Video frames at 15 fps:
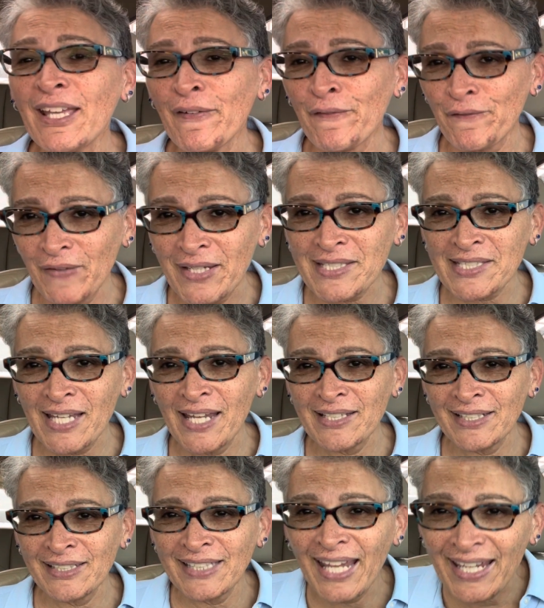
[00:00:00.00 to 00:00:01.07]

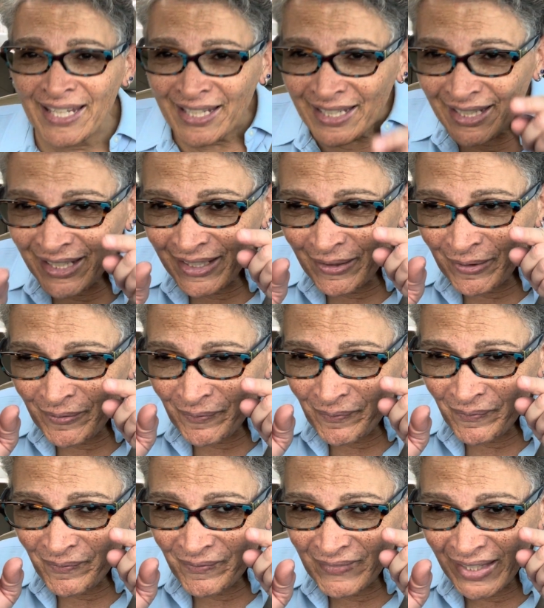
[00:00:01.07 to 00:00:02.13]
fixated.
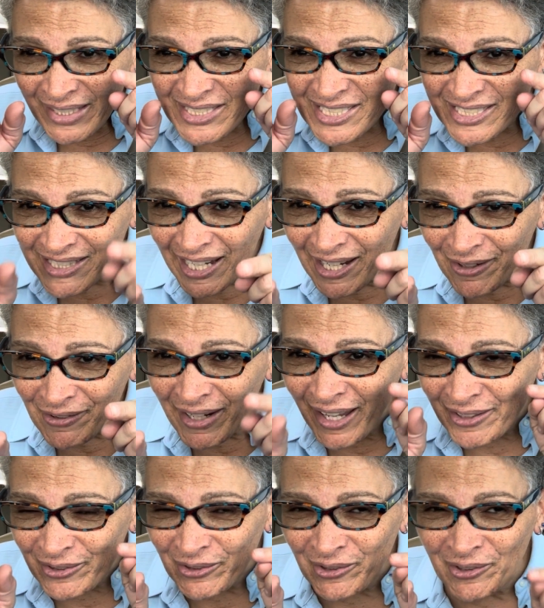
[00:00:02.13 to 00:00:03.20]
They stare at
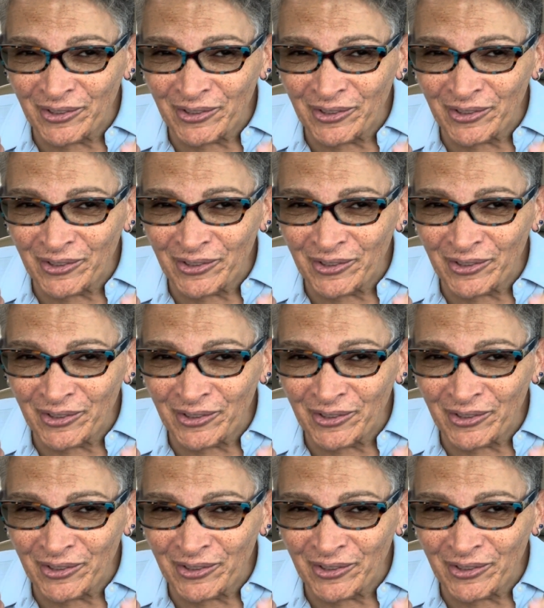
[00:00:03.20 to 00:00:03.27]
her.